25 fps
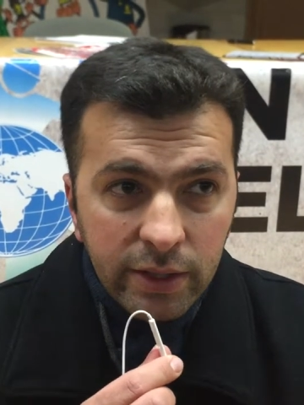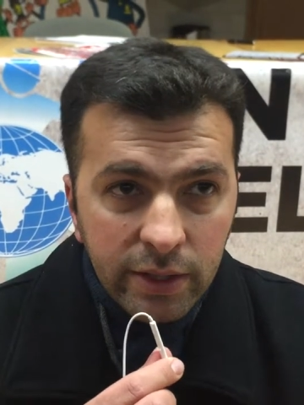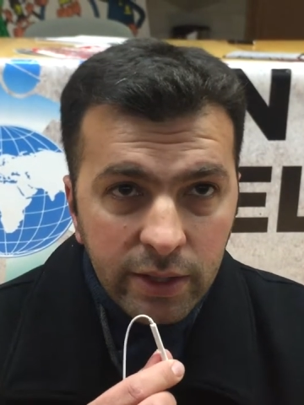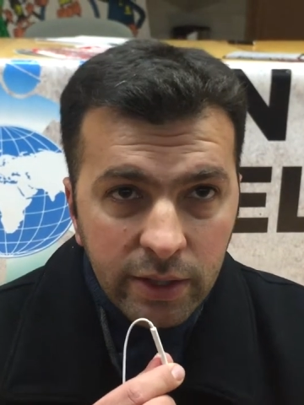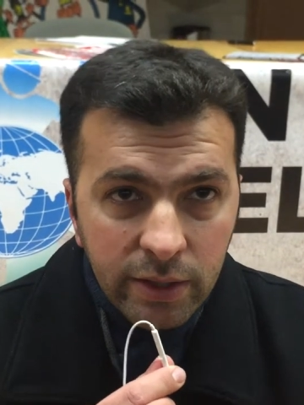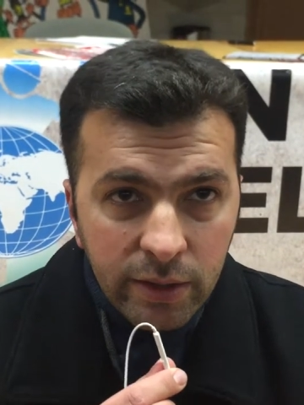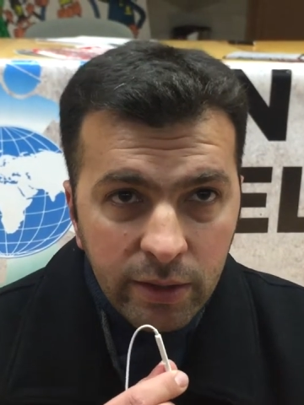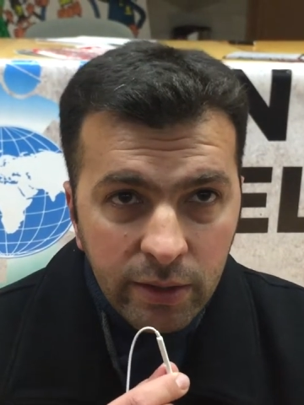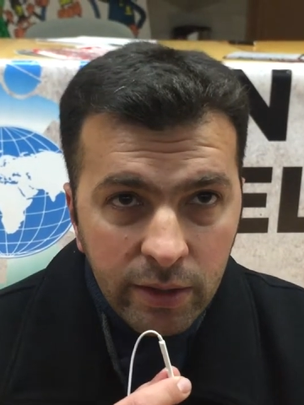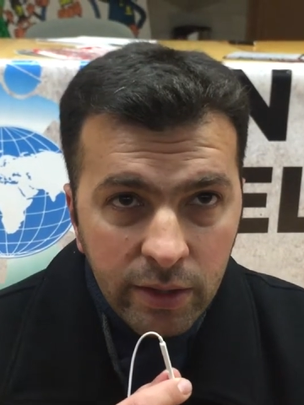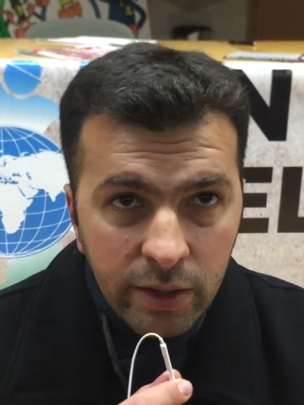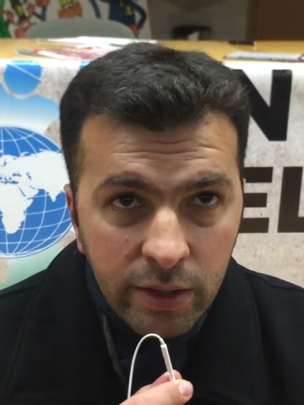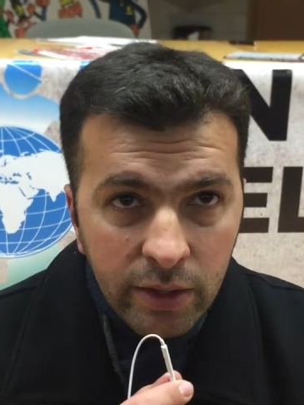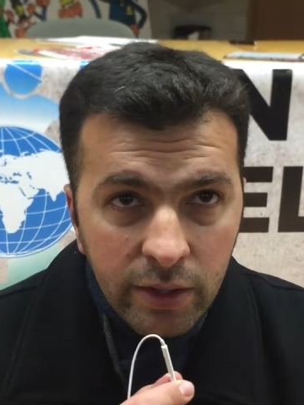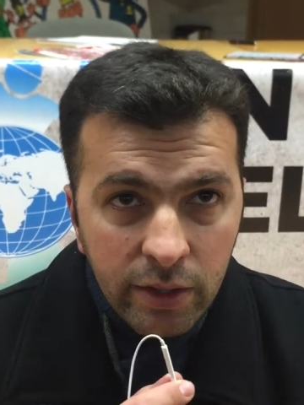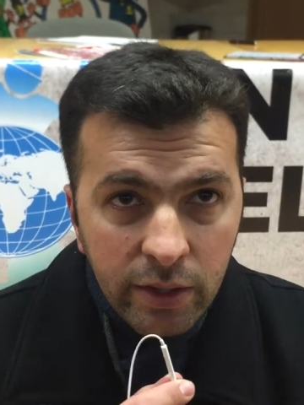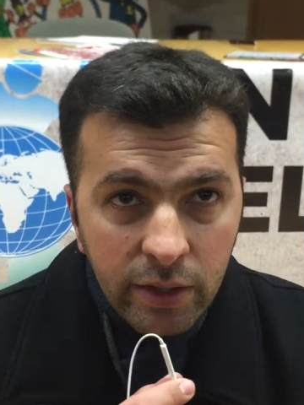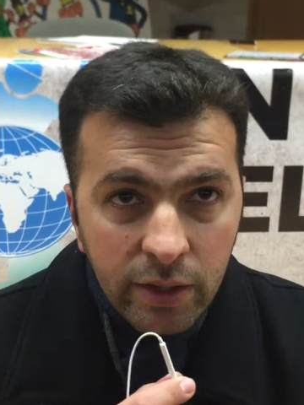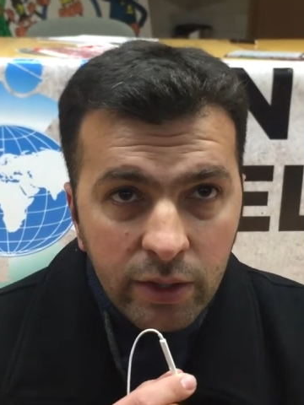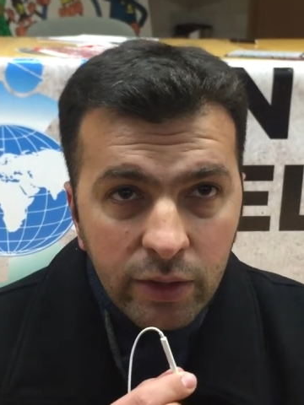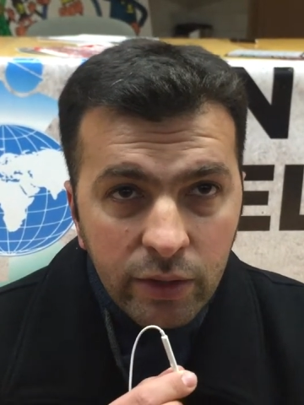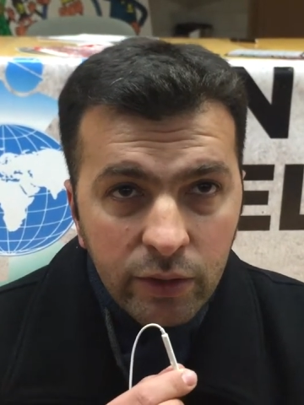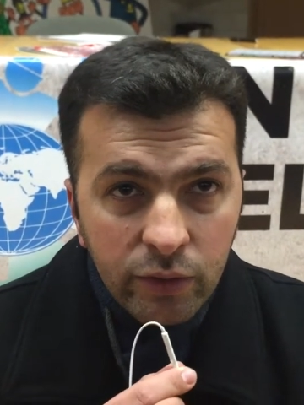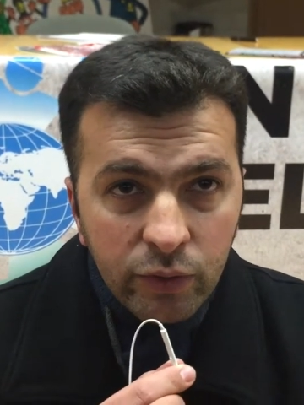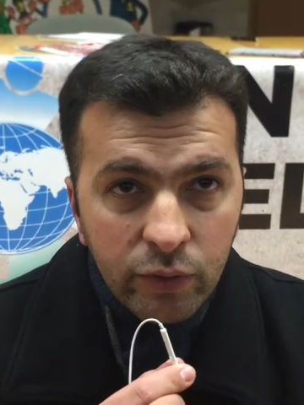uh,
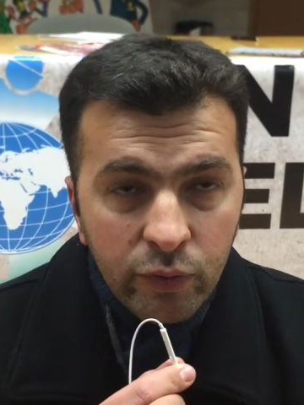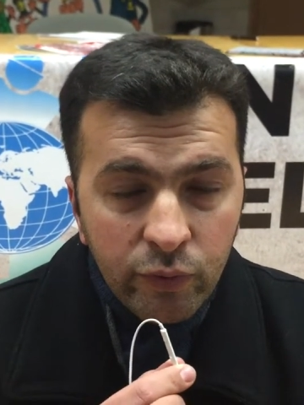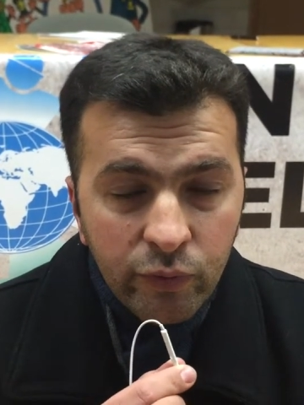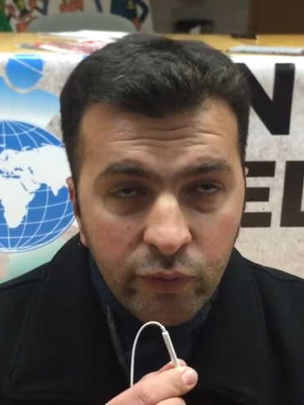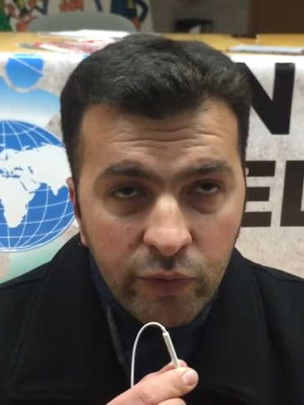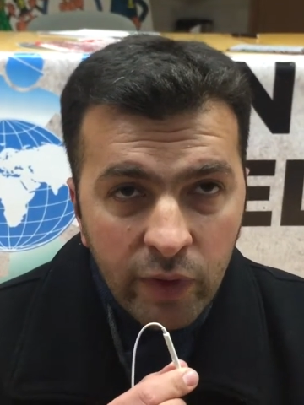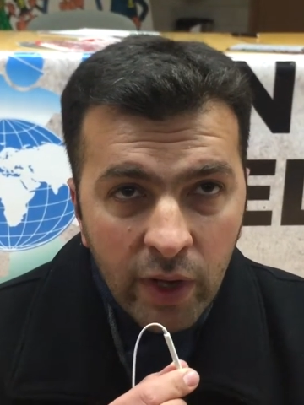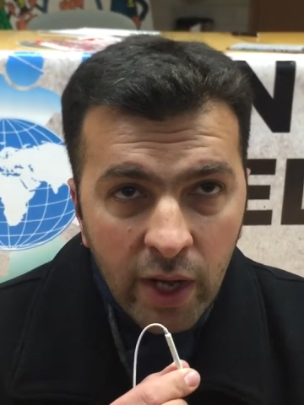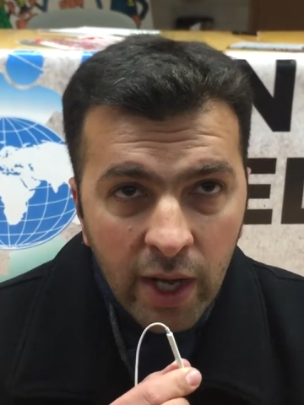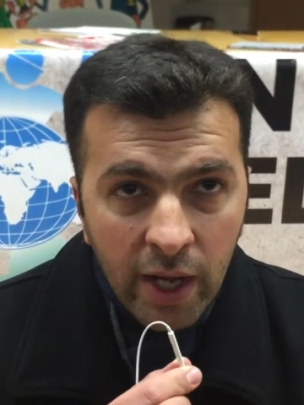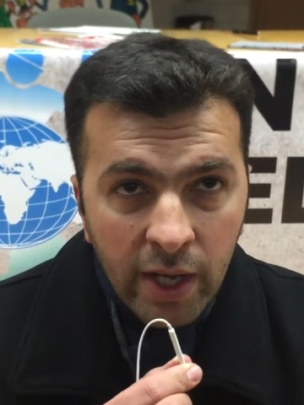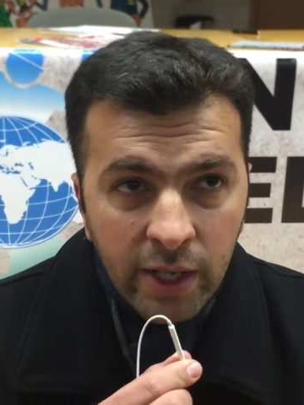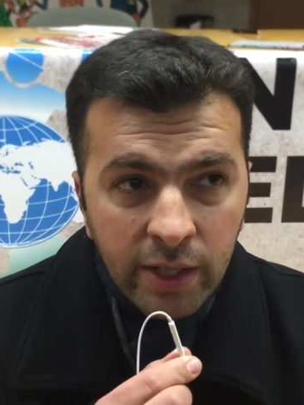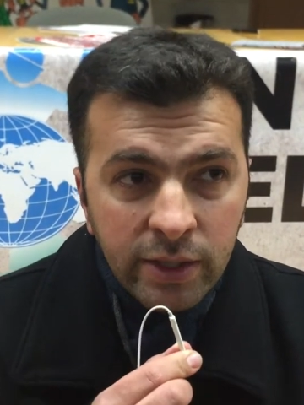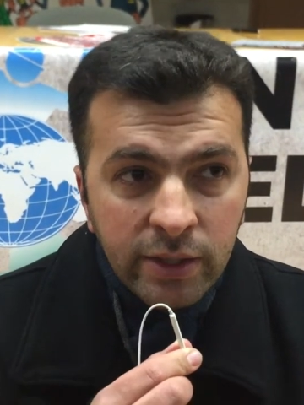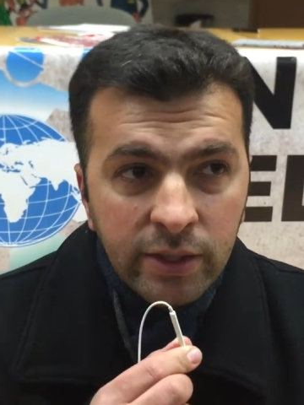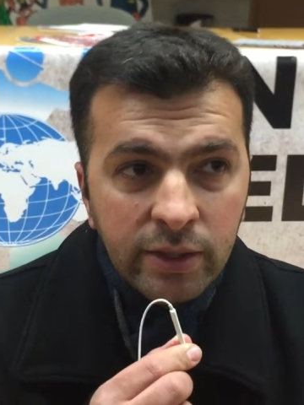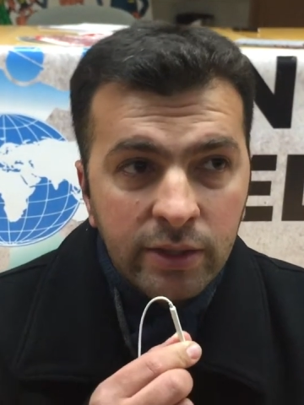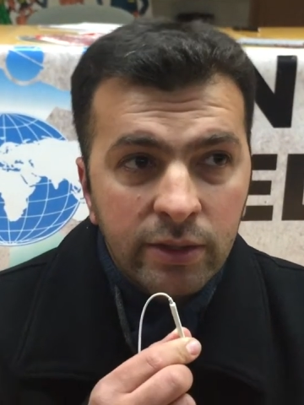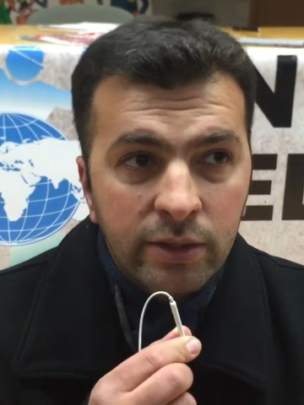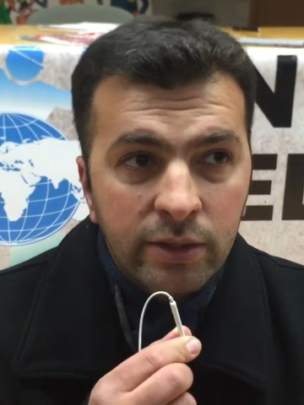to fight